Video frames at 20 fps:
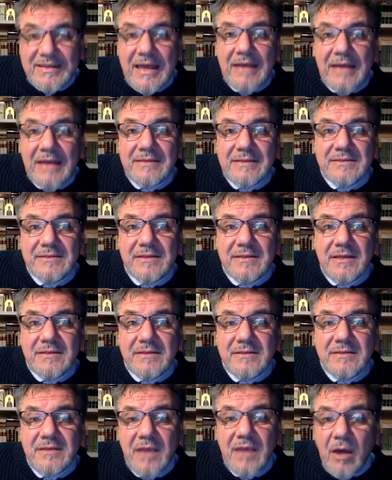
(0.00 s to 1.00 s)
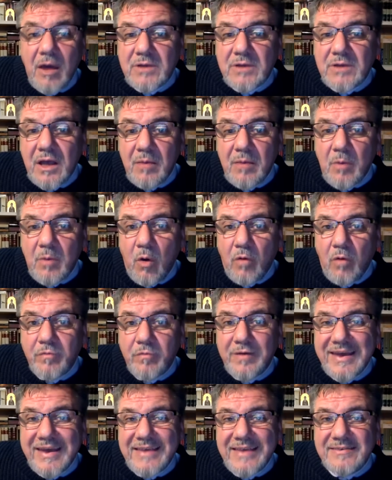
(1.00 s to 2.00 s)
and it's the outcome
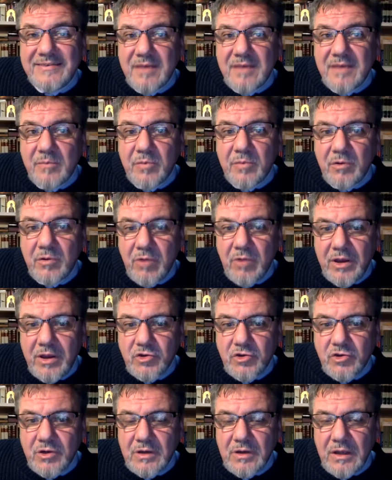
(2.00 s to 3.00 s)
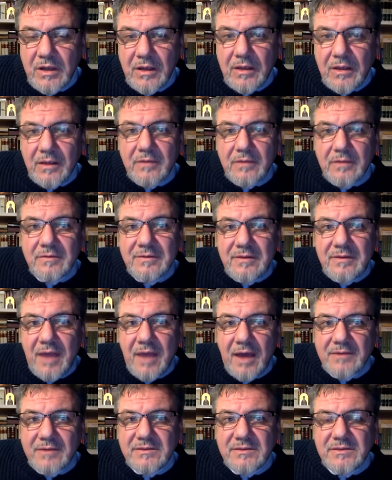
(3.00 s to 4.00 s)
of a separation
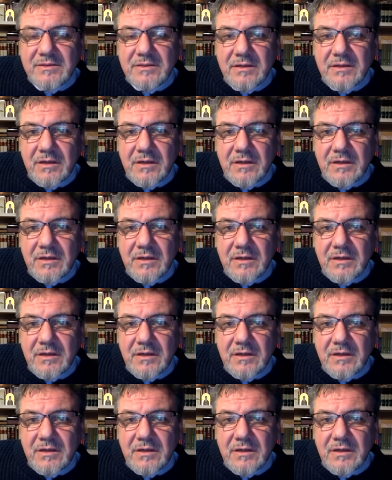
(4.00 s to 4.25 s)
that